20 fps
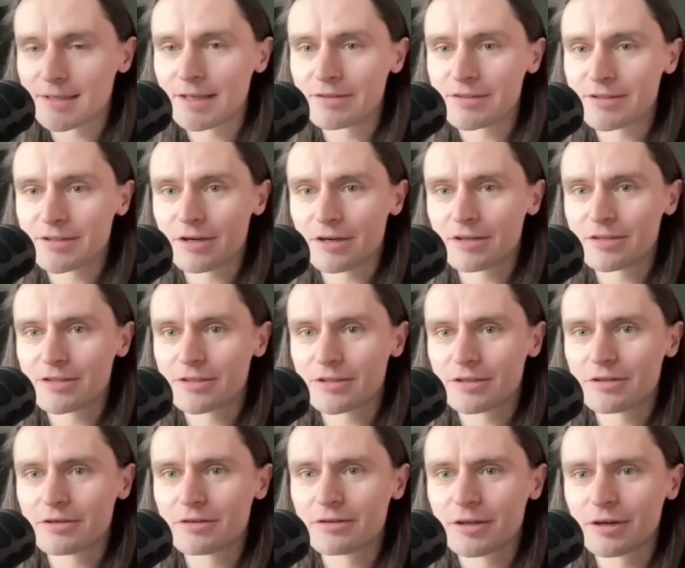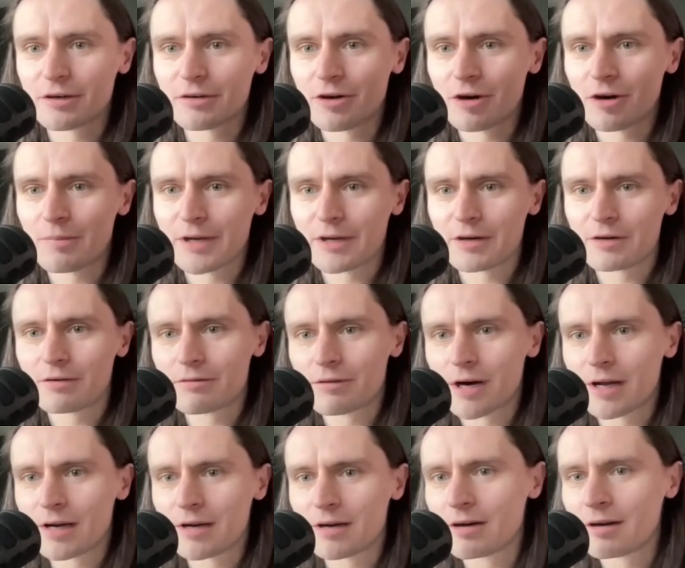They'll start to, not be able to
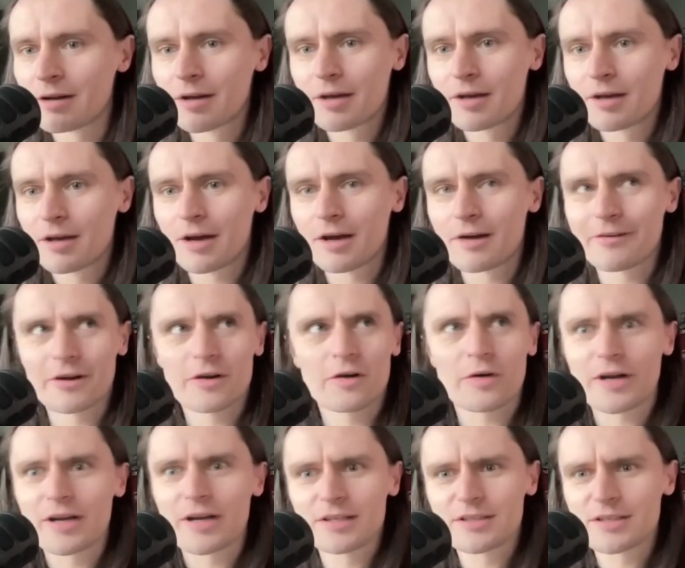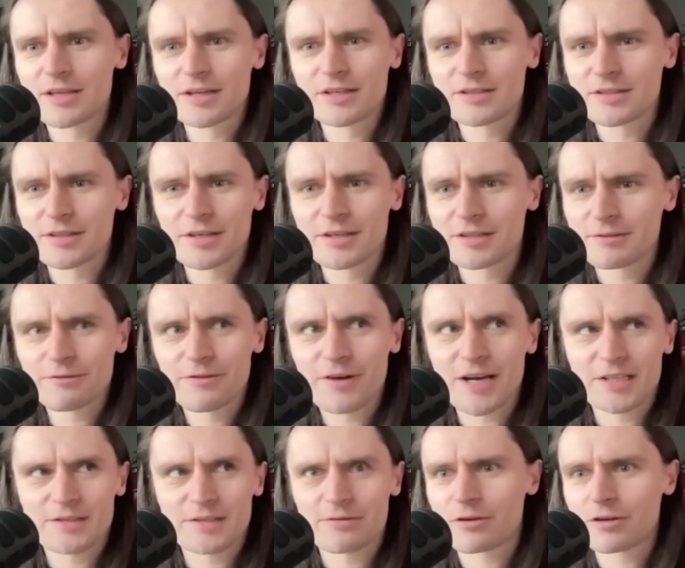run quite as
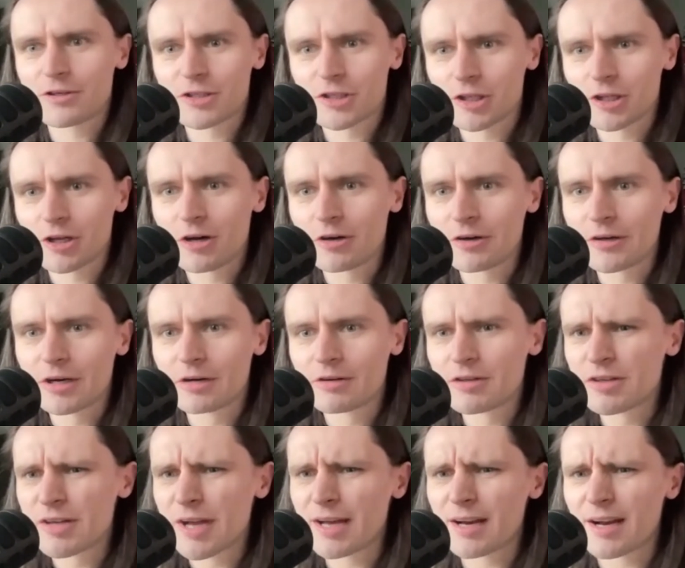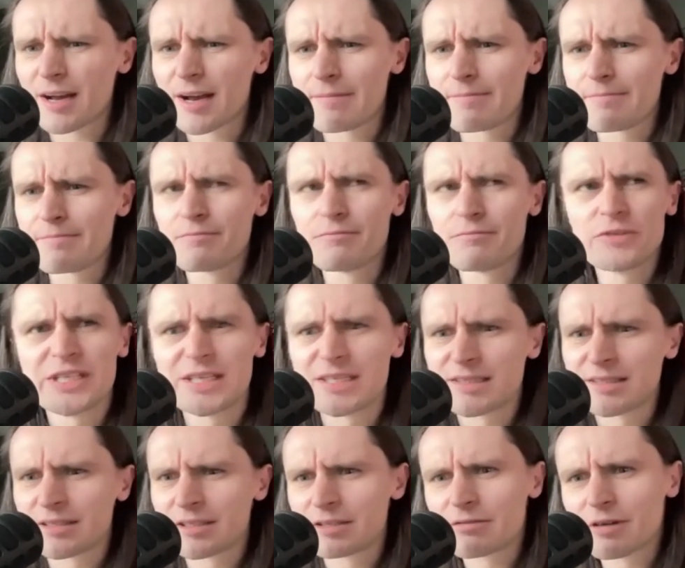fast for as long. You get
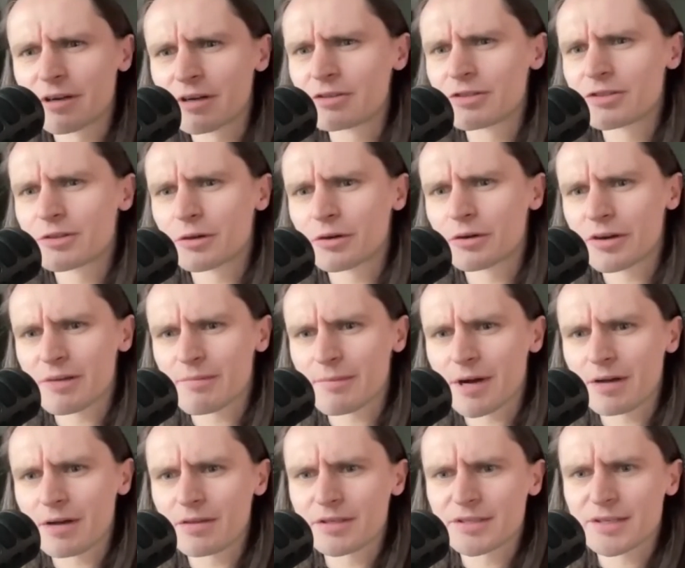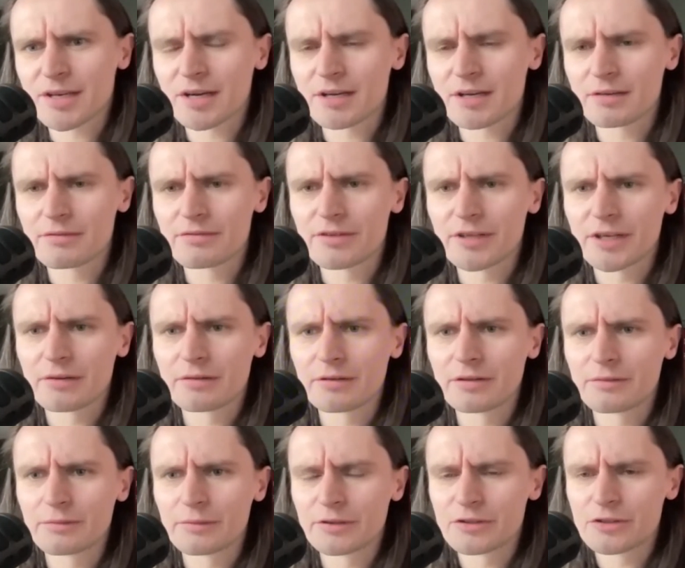distance runners talking about this kind of thing
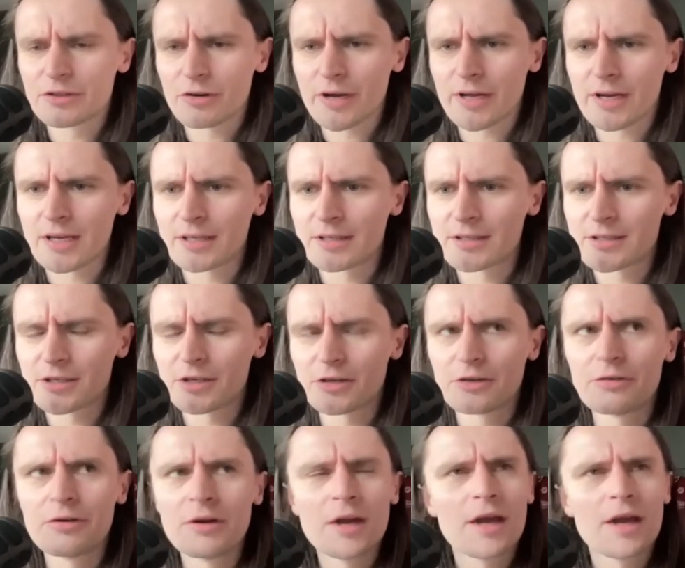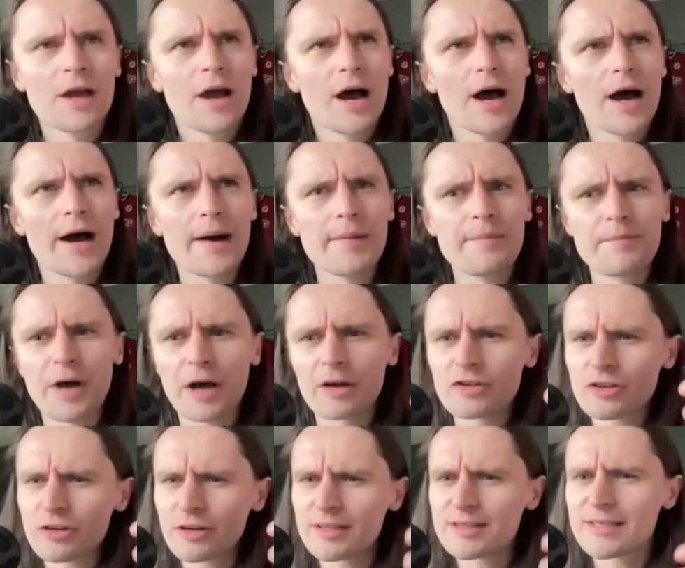with training too. I'll
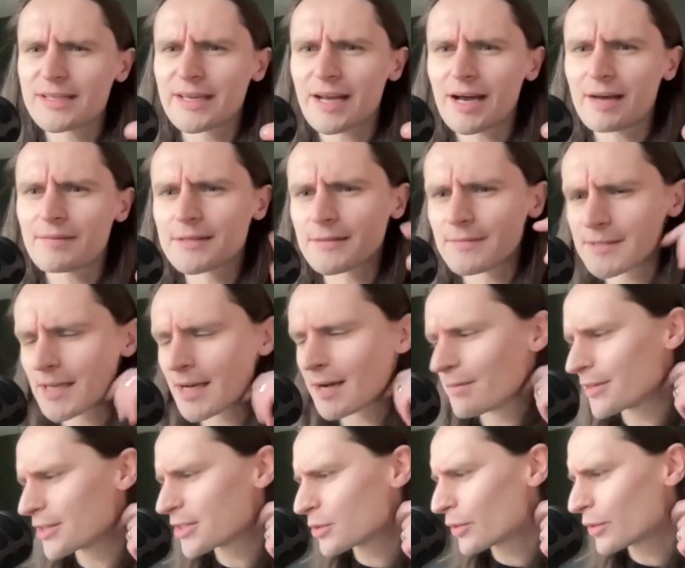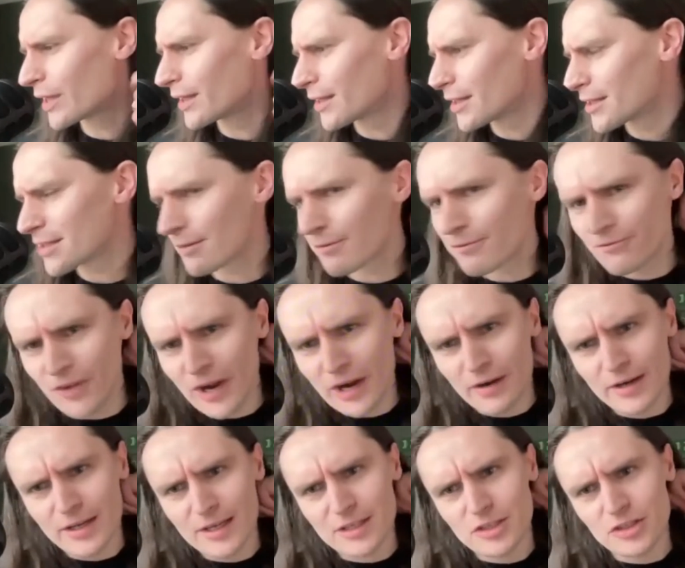try and dig it up sometime this week. There's a
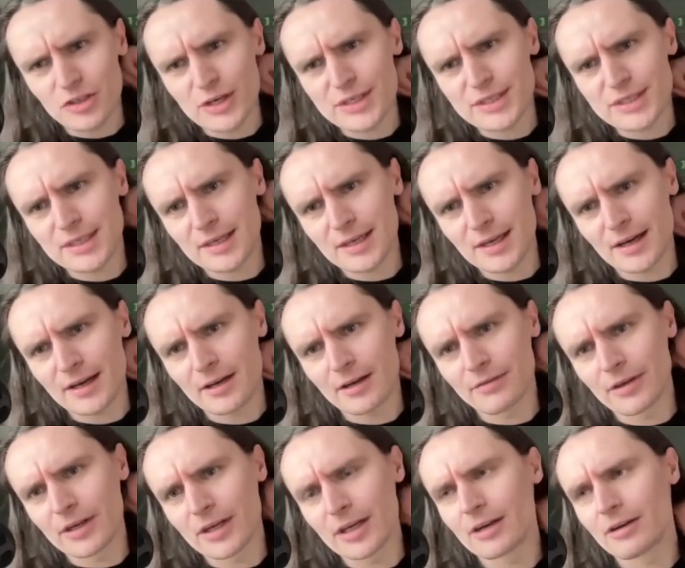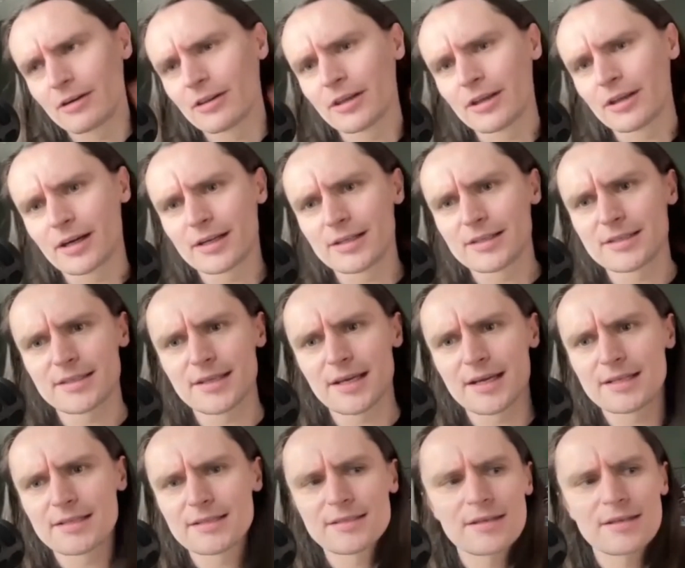very interesting guy over here in the United
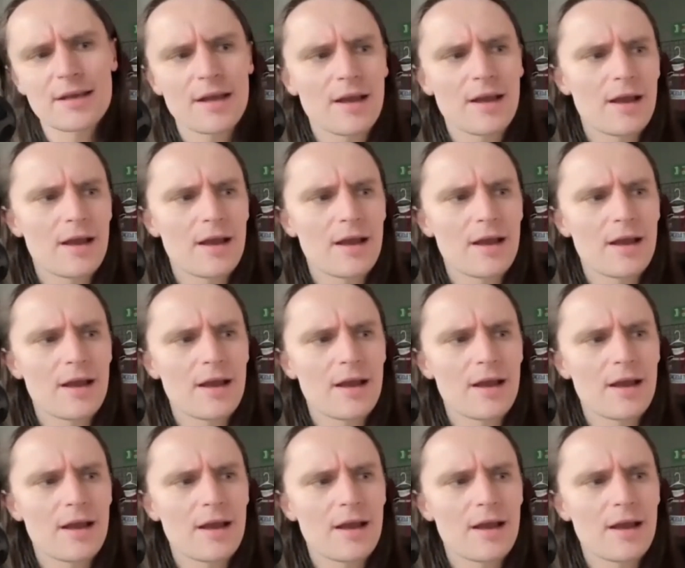States.